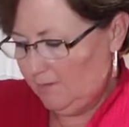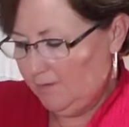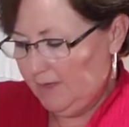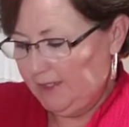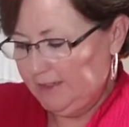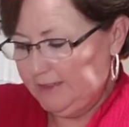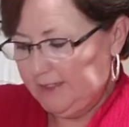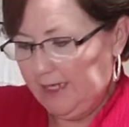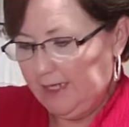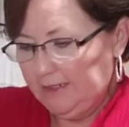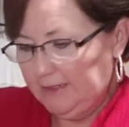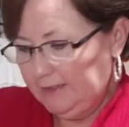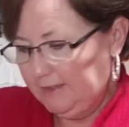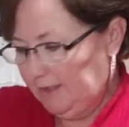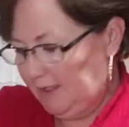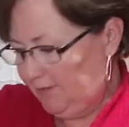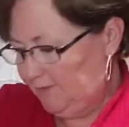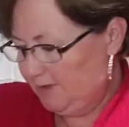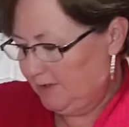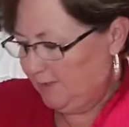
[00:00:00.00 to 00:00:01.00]
My daddy
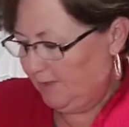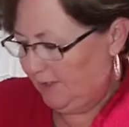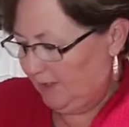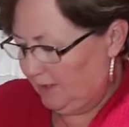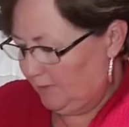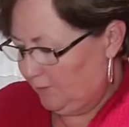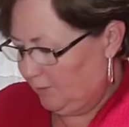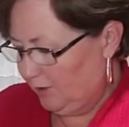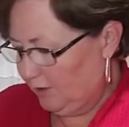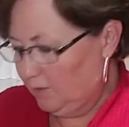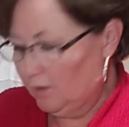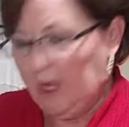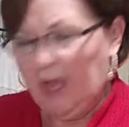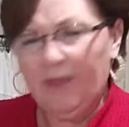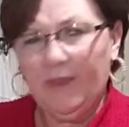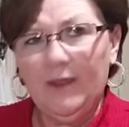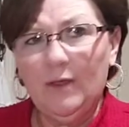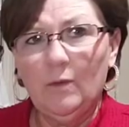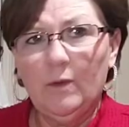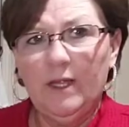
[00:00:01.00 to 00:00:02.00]
loves peanut brittle.
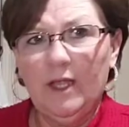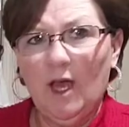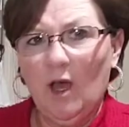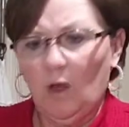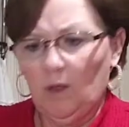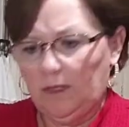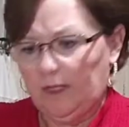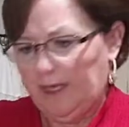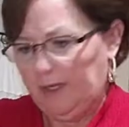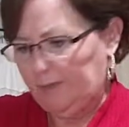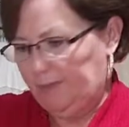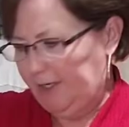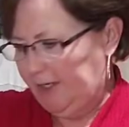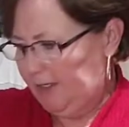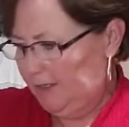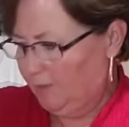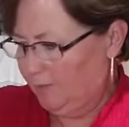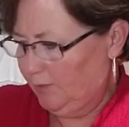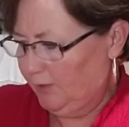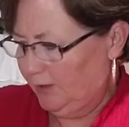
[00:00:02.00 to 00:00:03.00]
I think we all like
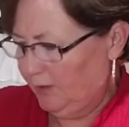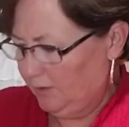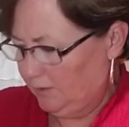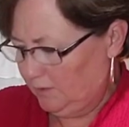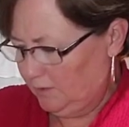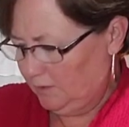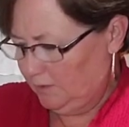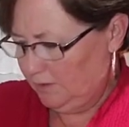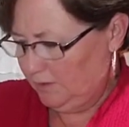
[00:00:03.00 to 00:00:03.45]
peanut brittle.